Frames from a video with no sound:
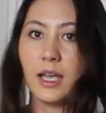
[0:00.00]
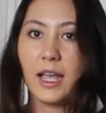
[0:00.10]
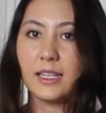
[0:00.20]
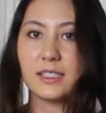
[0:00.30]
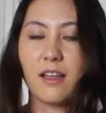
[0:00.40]

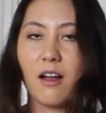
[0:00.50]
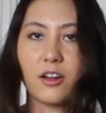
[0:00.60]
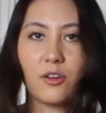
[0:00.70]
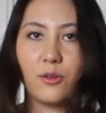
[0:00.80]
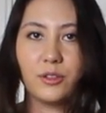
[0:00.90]
it's not
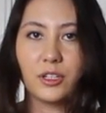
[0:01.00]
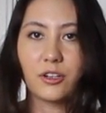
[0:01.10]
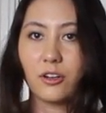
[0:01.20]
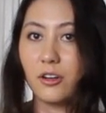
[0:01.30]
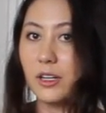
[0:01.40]
gonna hold the
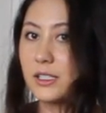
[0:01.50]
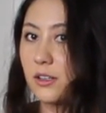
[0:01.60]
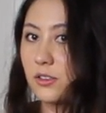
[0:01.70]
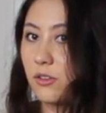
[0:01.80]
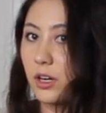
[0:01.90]
curl. It's
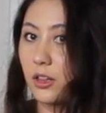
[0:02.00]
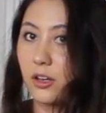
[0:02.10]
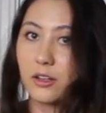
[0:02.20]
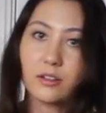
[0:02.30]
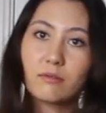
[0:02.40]
also gonna
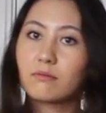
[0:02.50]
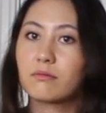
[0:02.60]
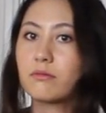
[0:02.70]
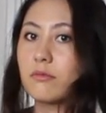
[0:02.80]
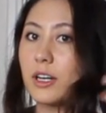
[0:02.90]
look
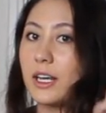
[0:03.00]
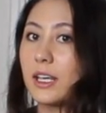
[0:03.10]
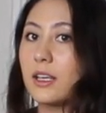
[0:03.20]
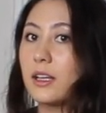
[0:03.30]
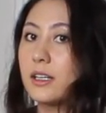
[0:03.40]

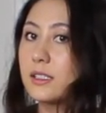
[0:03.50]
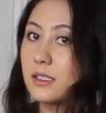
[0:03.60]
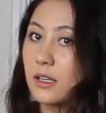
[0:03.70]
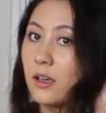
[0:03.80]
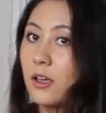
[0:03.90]
ridiculous.
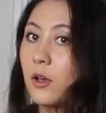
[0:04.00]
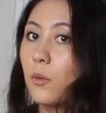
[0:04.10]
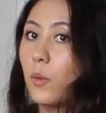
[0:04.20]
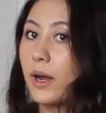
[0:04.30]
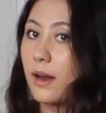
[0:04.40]

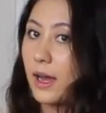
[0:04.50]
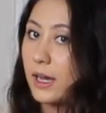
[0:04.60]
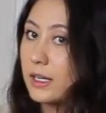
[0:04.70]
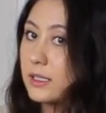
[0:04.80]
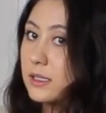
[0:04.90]

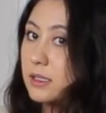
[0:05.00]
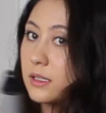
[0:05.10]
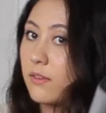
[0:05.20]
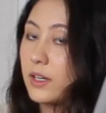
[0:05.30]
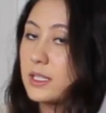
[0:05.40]
Whereas
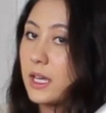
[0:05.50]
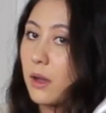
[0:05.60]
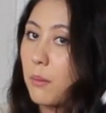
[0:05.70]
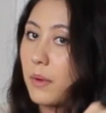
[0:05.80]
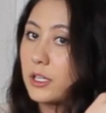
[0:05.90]
if I take
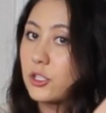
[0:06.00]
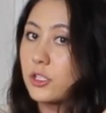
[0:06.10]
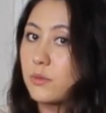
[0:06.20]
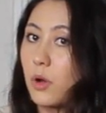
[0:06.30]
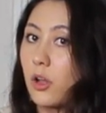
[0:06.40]
a much
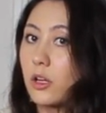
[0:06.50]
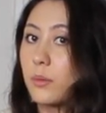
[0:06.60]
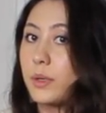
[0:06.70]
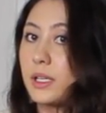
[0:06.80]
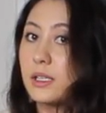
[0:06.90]

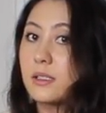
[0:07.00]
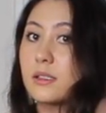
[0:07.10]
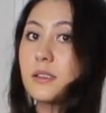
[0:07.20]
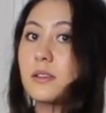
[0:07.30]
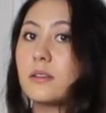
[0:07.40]
smaller piece,
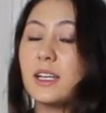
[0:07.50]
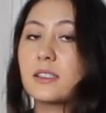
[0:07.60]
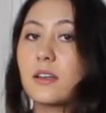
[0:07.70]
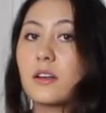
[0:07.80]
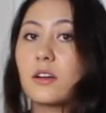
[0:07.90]
it's
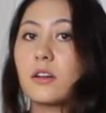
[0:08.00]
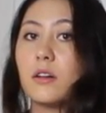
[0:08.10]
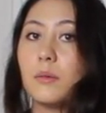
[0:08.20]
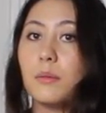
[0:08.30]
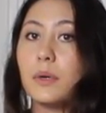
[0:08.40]
gonna
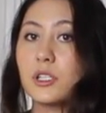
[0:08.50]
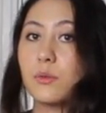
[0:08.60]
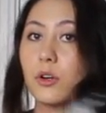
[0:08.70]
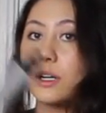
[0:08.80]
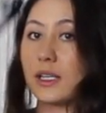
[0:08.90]
curl much
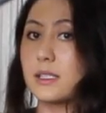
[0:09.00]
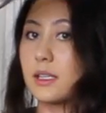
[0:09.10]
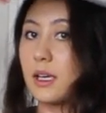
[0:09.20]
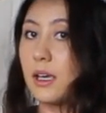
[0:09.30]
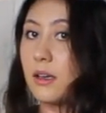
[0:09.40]
more
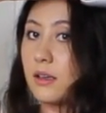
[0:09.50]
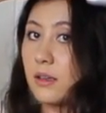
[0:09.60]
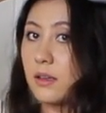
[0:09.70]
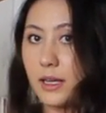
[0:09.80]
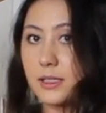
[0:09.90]
nicely.
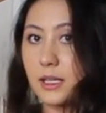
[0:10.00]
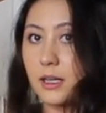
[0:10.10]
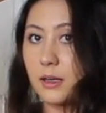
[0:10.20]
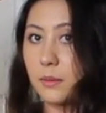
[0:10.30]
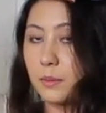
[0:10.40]
It's
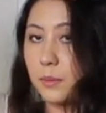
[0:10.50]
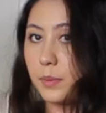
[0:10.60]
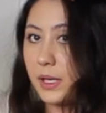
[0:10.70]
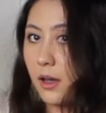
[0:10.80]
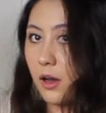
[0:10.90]
gonna
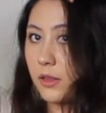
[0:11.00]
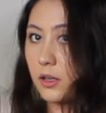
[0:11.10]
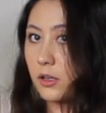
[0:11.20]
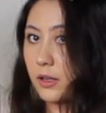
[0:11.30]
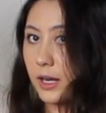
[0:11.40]
be on the
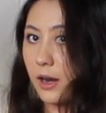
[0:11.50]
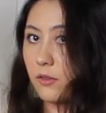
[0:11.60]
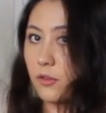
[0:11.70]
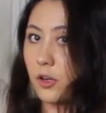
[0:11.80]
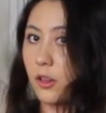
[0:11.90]
curling
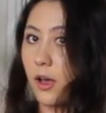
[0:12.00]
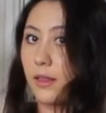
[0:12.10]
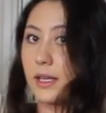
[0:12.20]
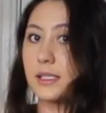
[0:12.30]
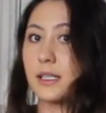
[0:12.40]
iron for a lot
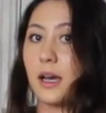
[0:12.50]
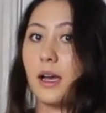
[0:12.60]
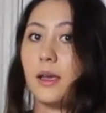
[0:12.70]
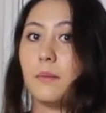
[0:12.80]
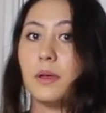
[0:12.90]
less
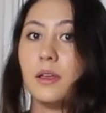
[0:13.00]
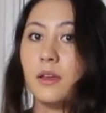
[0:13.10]
time,